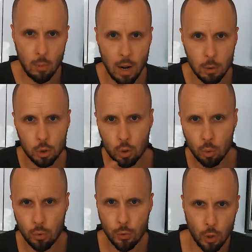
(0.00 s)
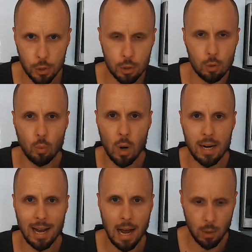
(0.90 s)
Around two-thirds to
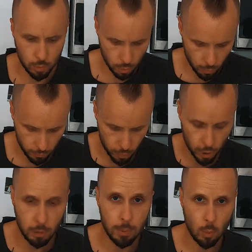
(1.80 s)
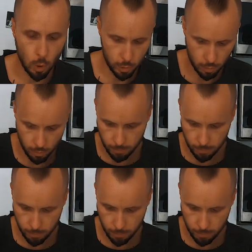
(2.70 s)
one ounce of chickpea water.